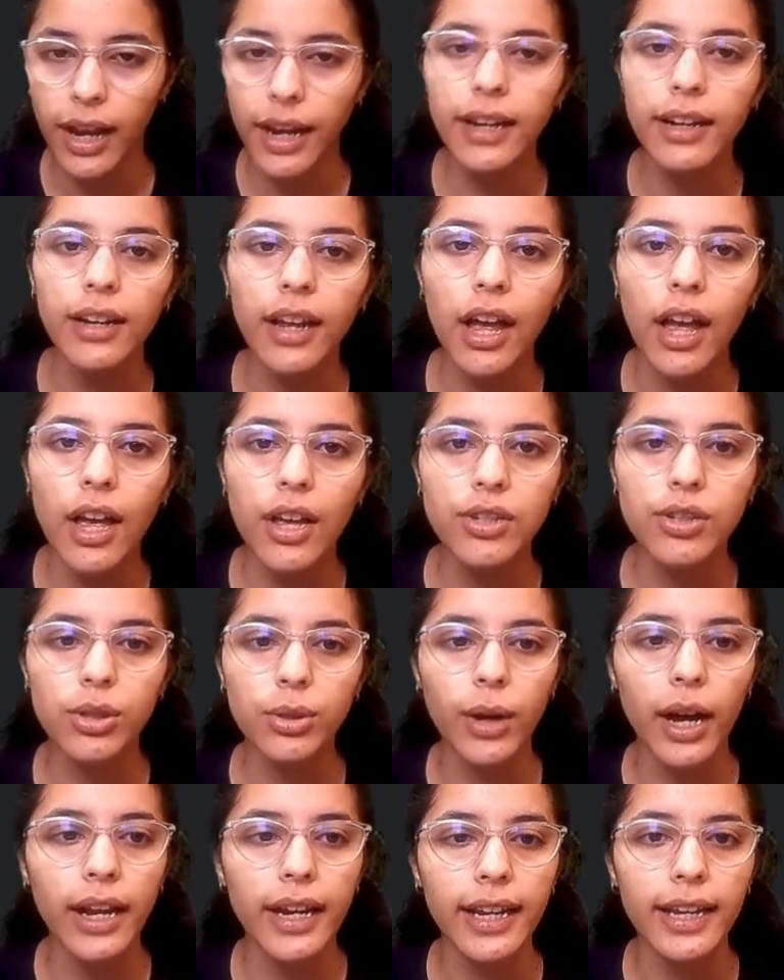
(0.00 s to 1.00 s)
So our
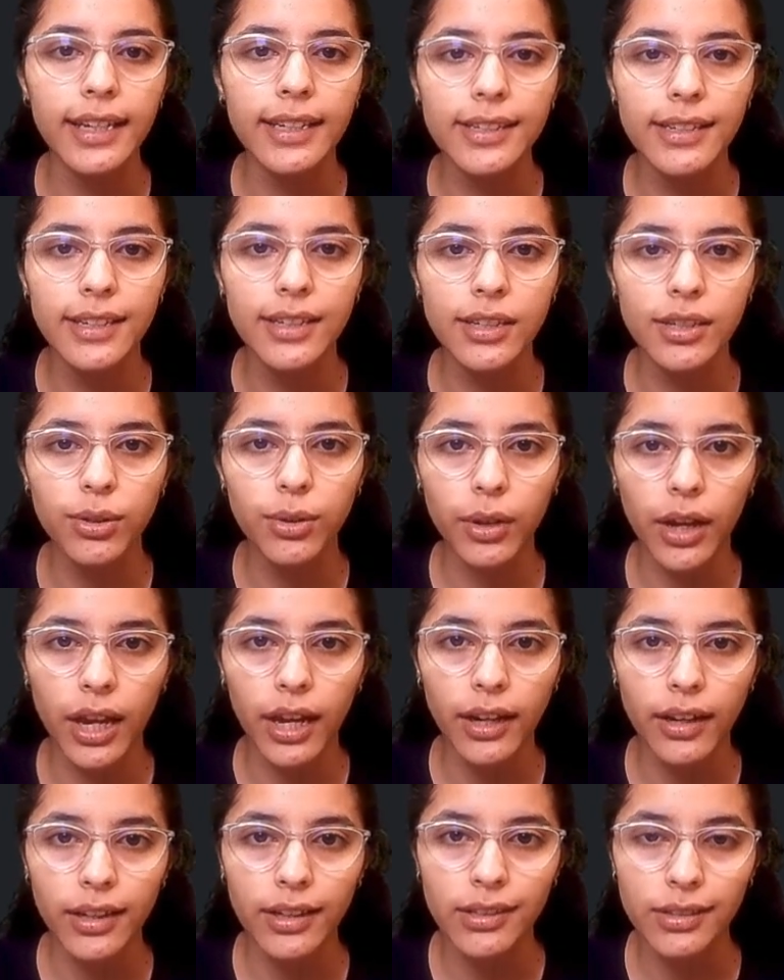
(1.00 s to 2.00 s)
AC square
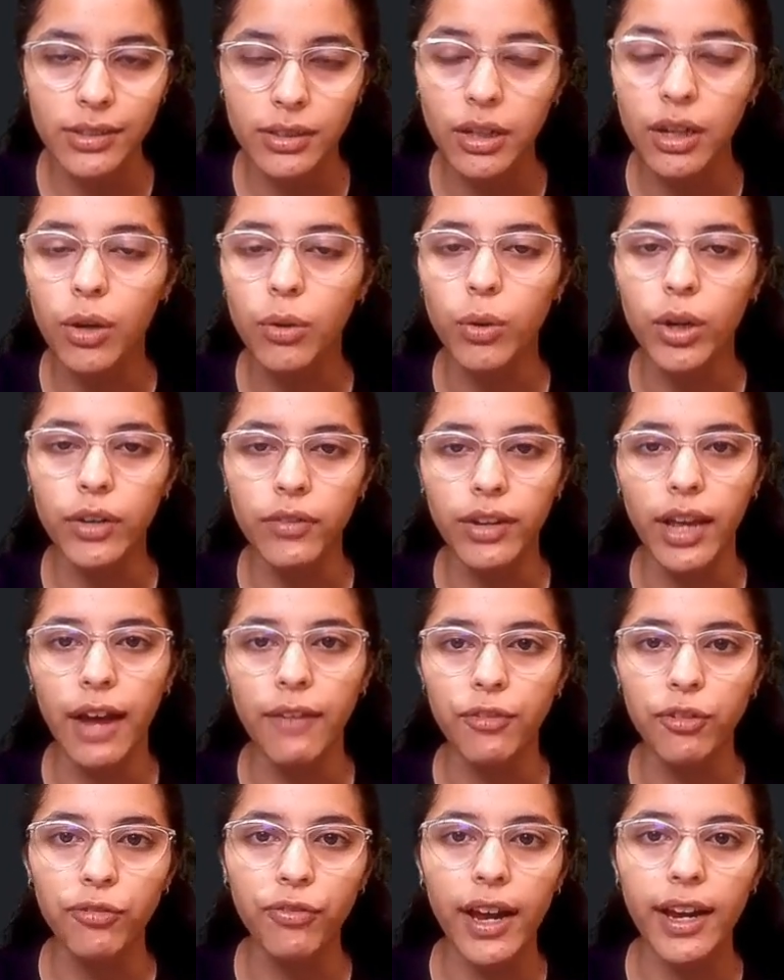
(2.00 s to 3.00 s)
is what we have to
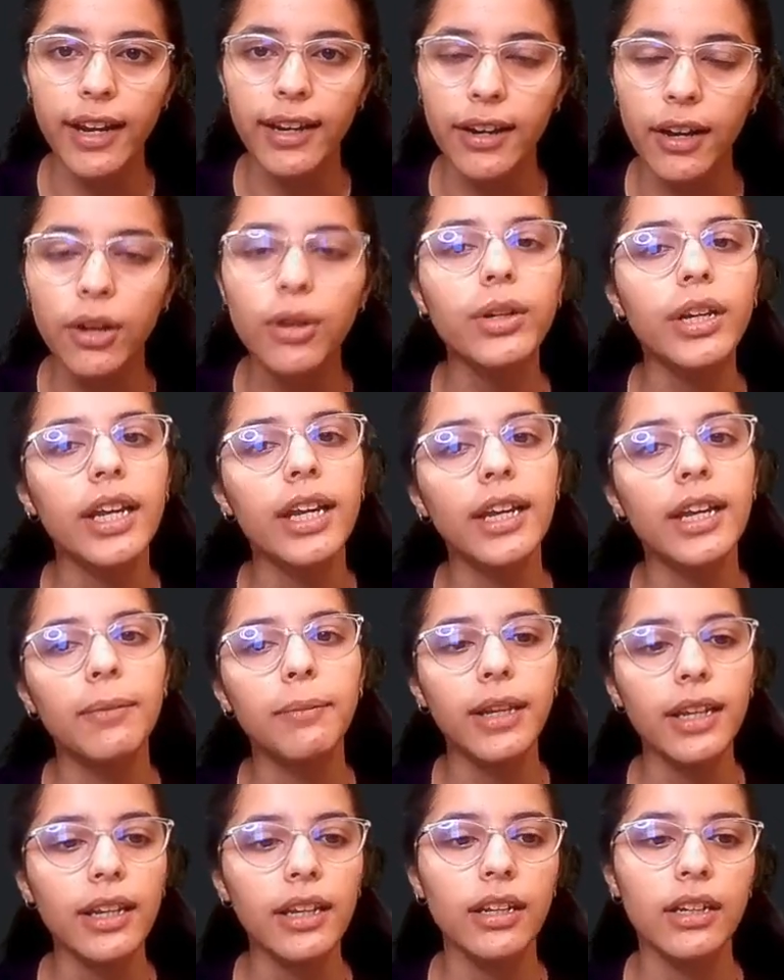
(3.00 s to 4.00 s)
find out. AB
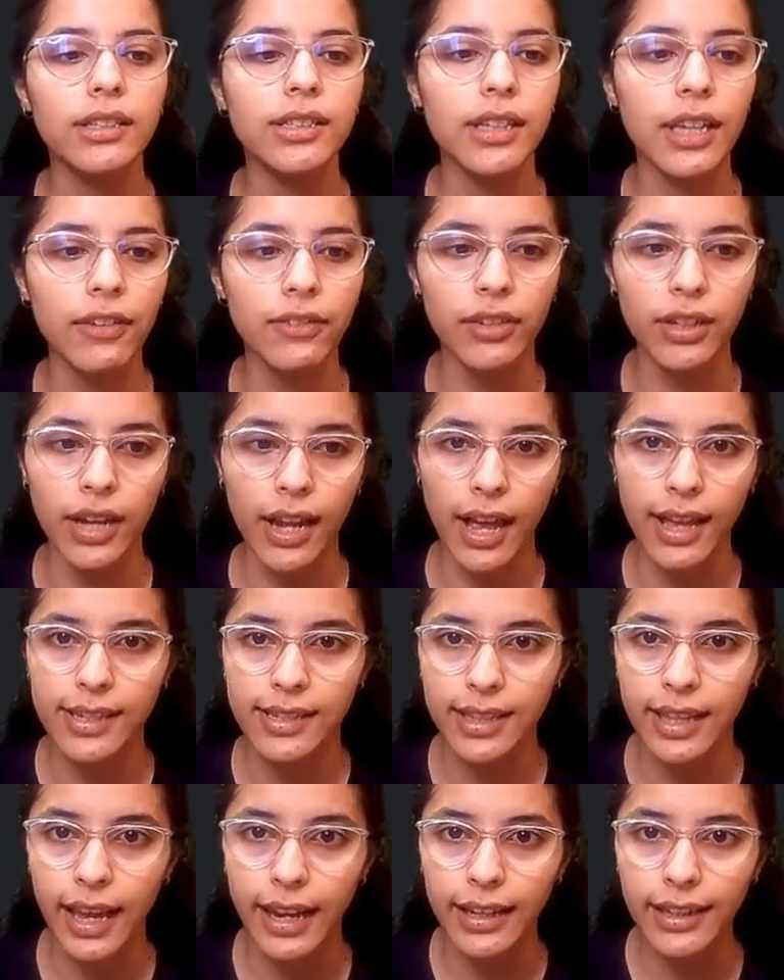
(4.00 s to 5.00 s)
is given as
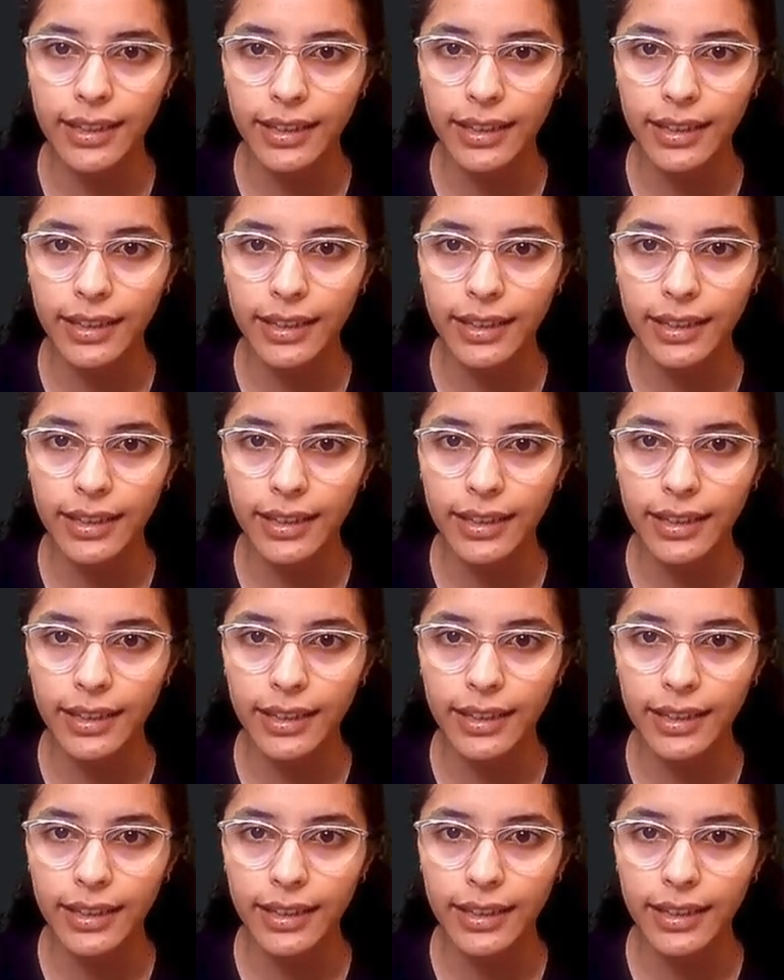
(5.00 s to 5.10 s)
9.